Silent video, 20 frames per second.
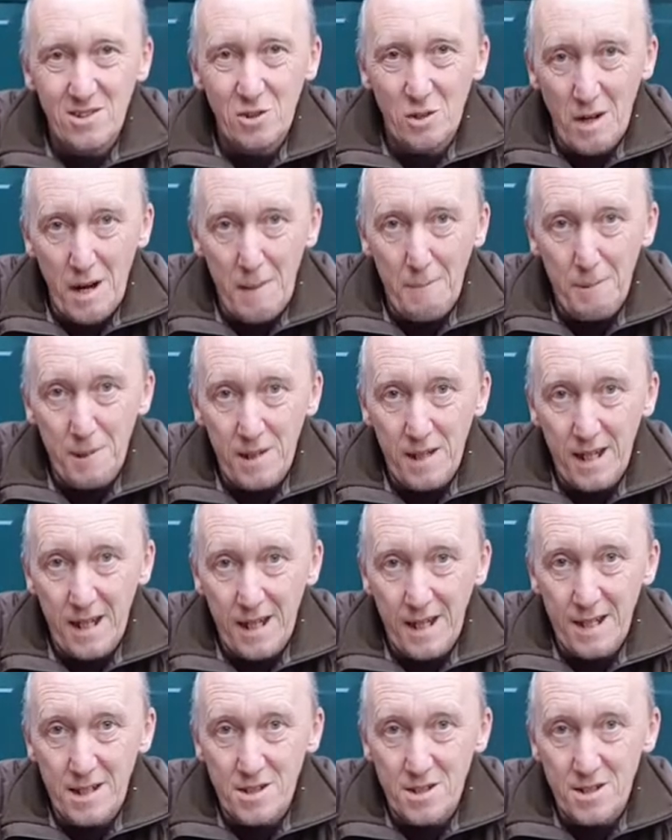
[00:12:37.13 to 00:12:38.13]
crap you
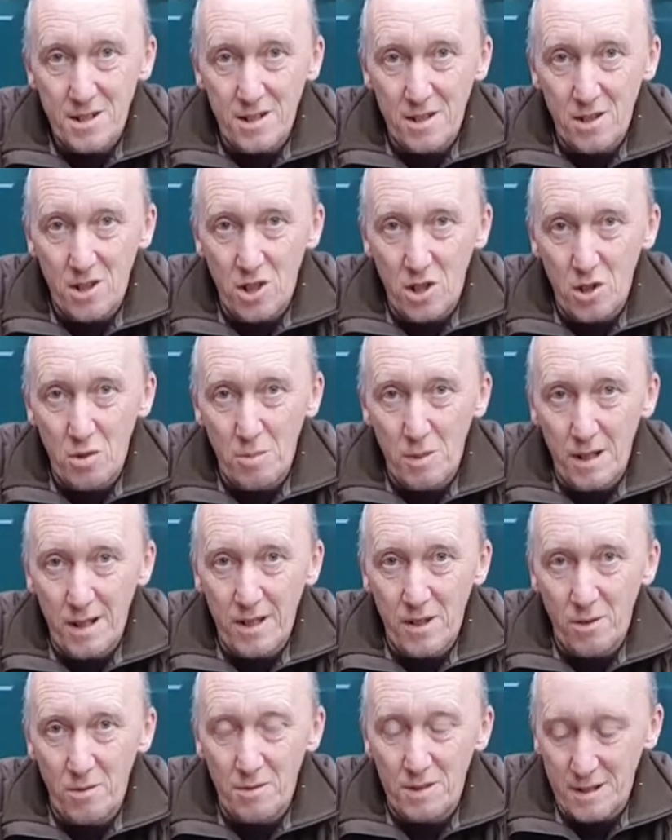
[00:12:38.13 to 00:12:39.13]
can actually
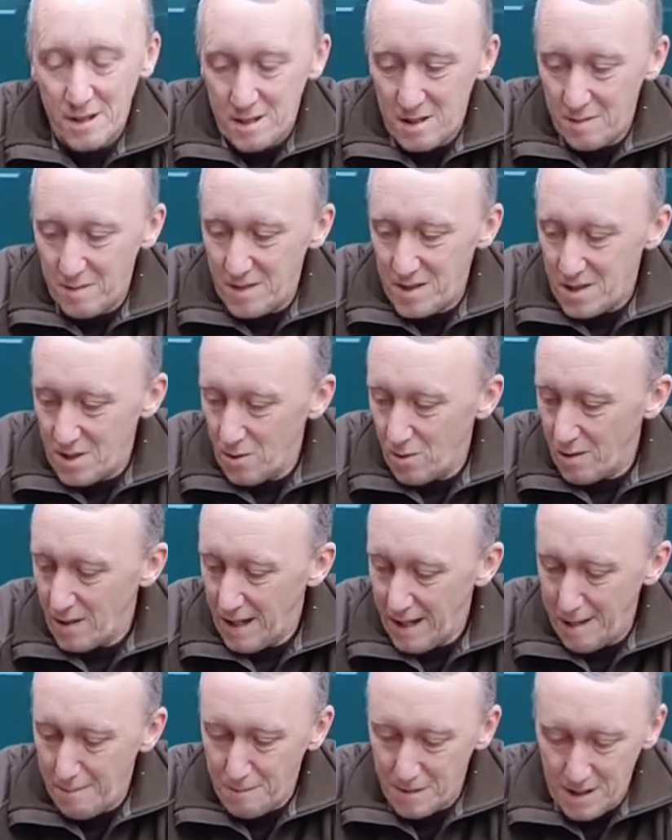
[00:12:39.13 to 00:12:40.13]
accumulate on this if it's not
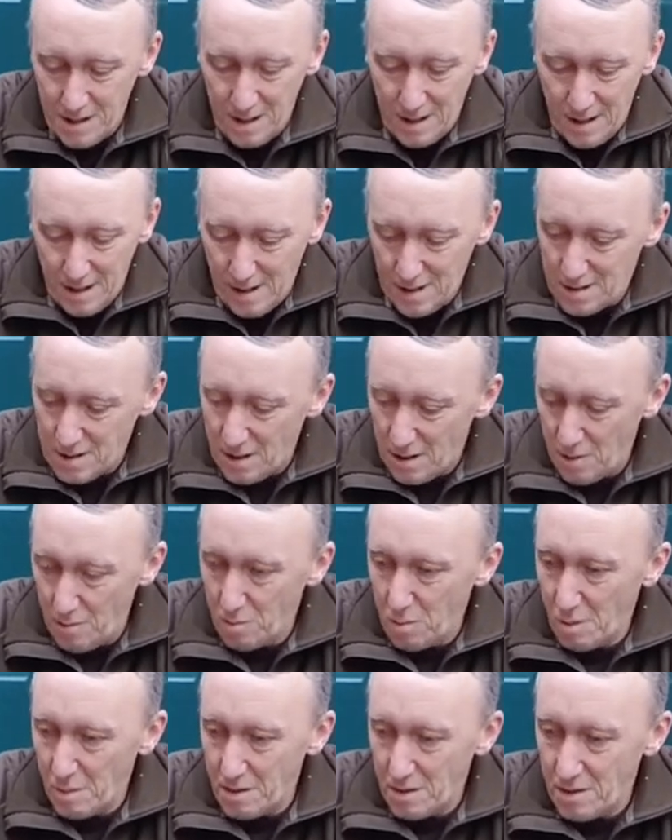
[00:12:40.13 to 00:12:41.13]
kept. So
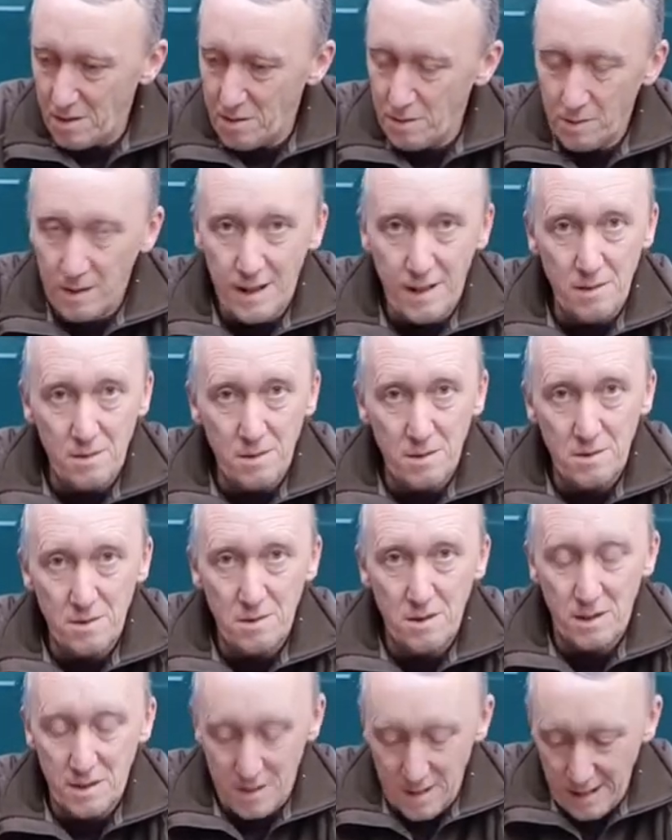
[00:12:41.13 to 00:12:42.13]
what we're gonna do now
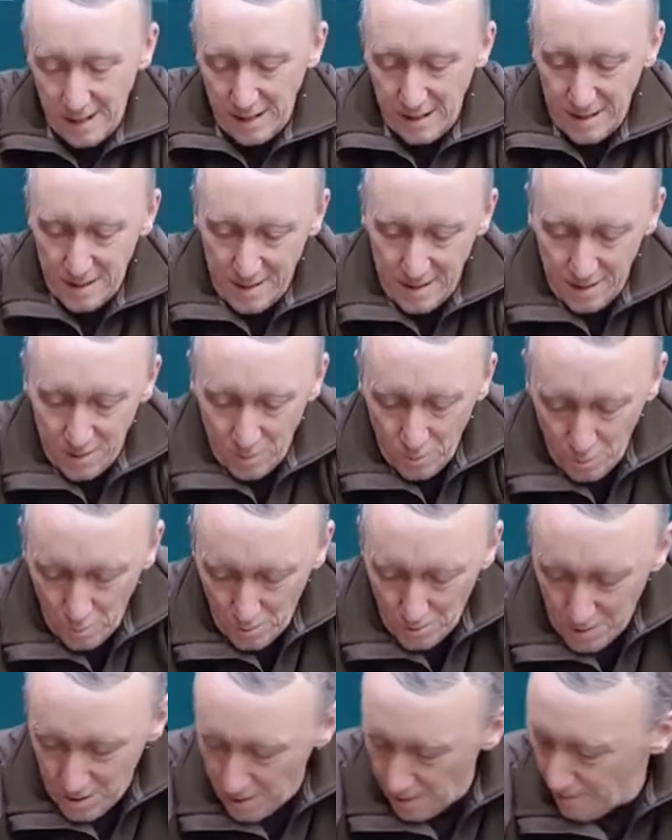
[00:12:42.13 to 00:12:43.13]
is we're gonna take this
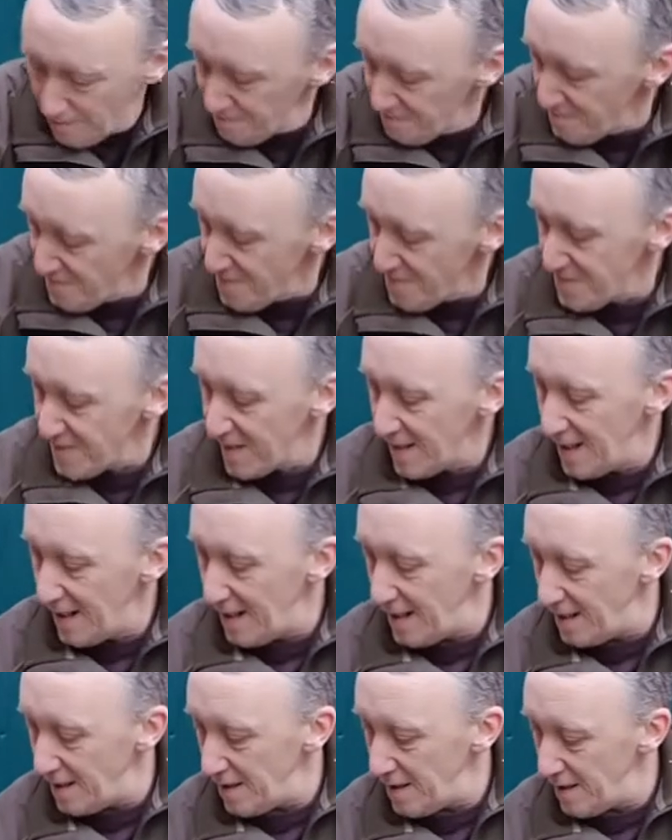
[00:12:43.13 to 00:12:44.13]
indoors
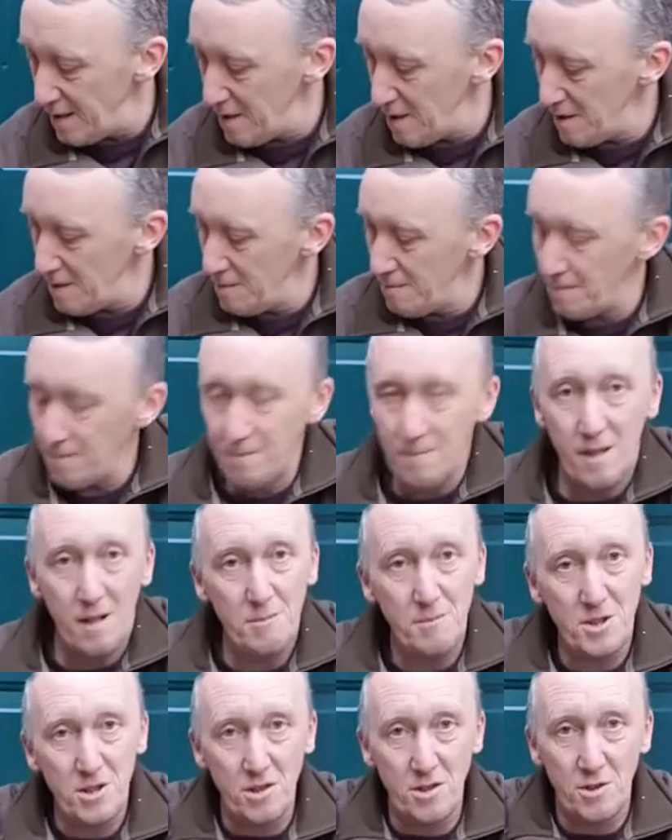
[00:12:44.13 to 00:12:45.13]
and
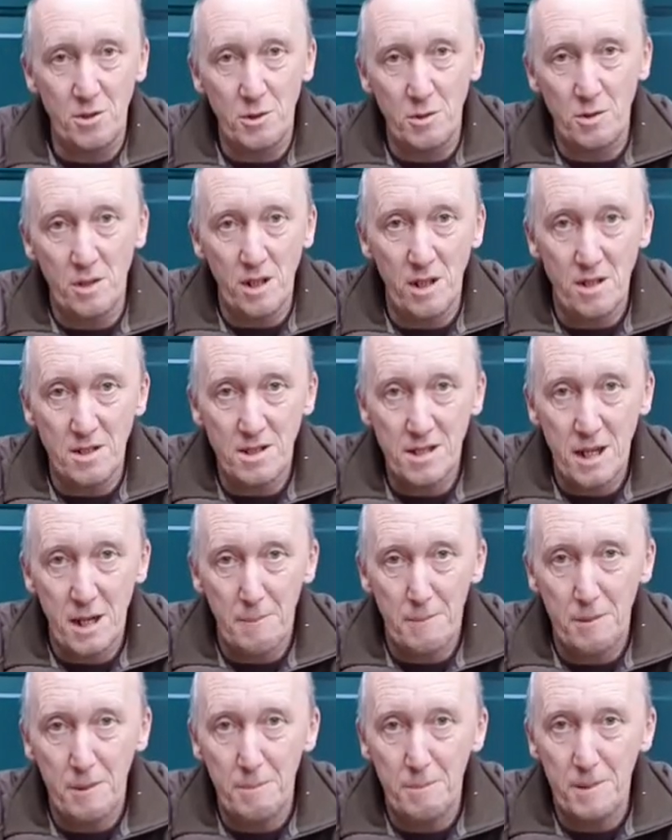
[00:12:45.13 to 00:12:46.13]
I'm just gonna do the last
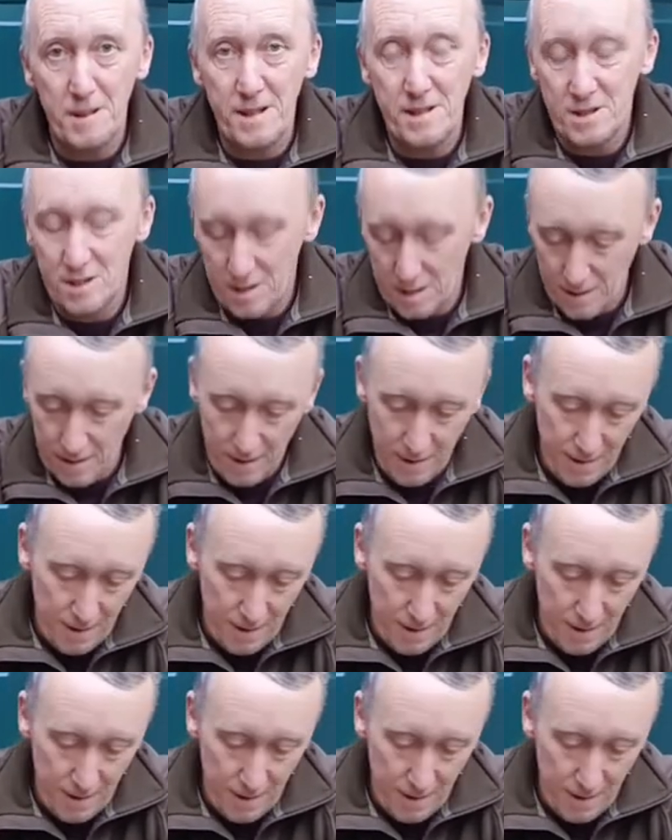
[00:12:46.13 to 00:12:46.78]
couple of bits,